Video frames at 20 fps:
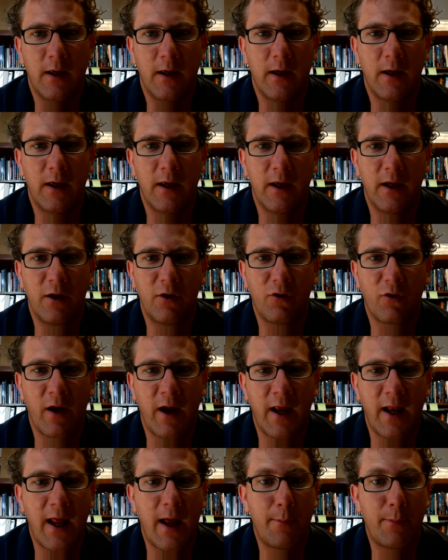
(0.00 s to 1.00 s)
a
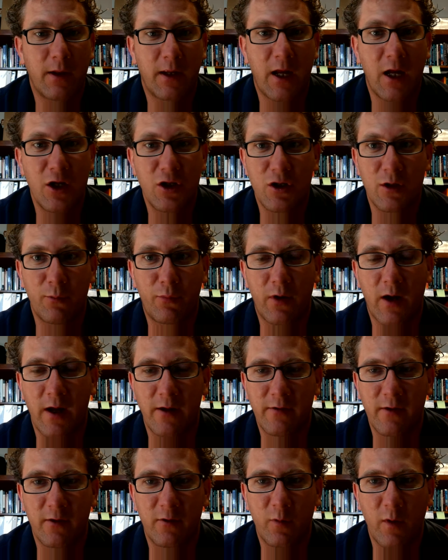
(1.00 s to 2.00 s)
grant application
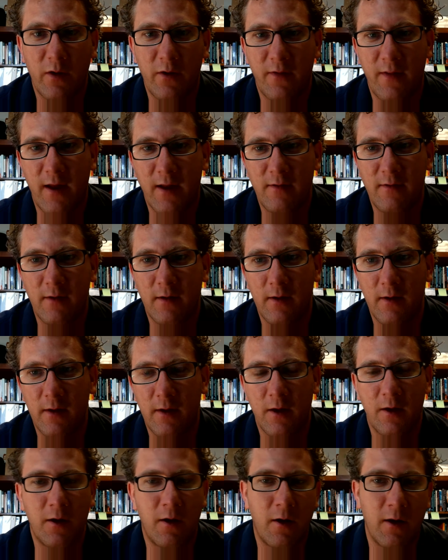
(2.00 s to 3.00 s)
process, whether that's
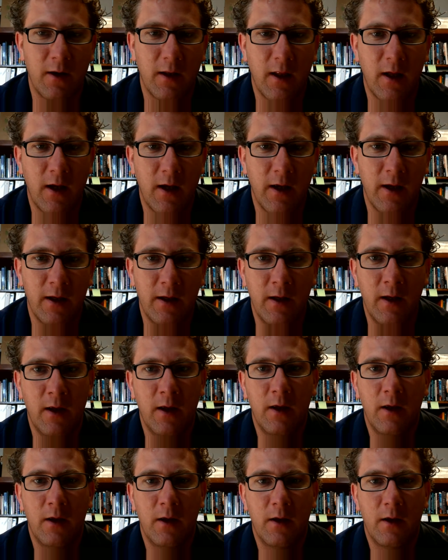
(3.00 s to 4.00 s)
an online
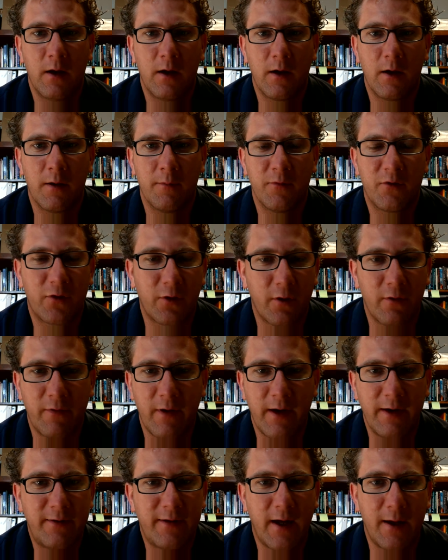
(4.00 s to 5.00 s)

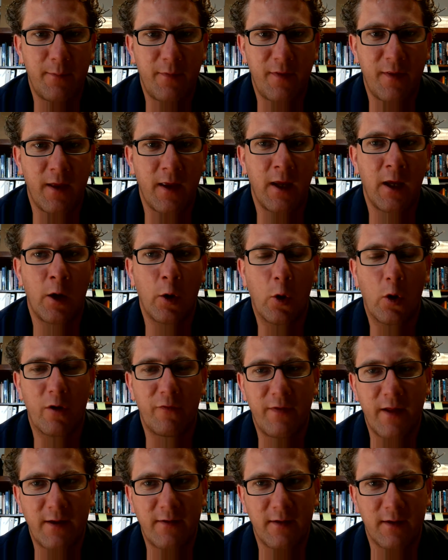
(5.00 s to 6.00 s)
survey type thing, or
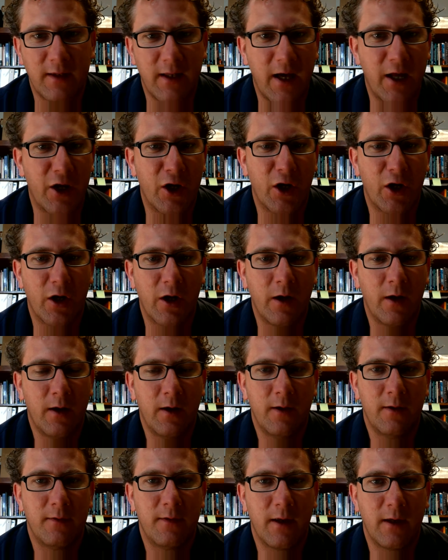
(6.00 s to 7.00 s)
if that's a letter
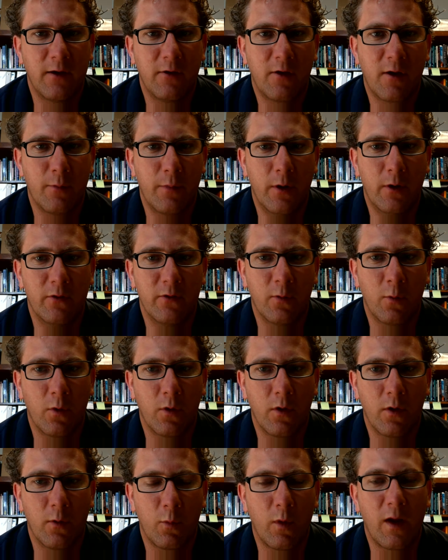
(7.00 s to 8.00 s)
that you compose in
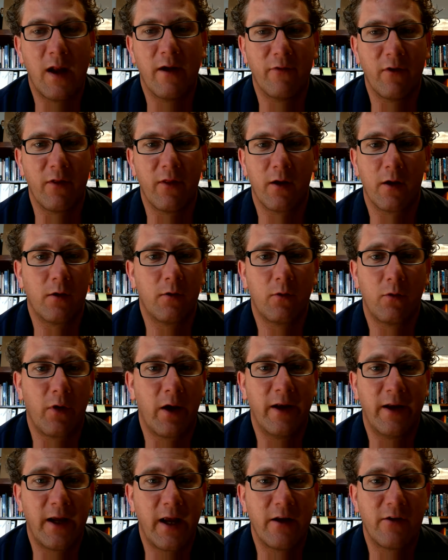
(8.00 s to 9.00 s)
Word. Whatever the
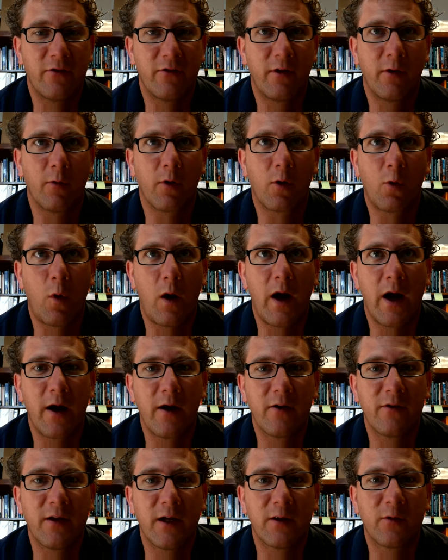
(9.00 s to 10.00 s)
granting agency
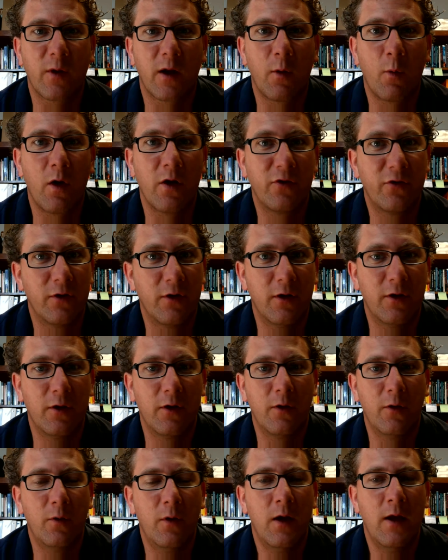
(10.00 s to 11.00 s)
requires, that's what I want you to
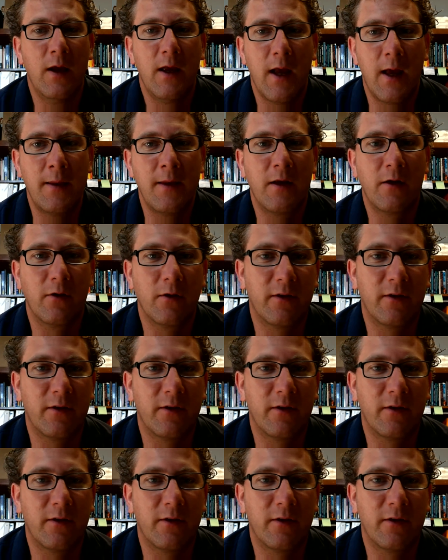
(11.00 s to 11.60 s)
do, and then you'll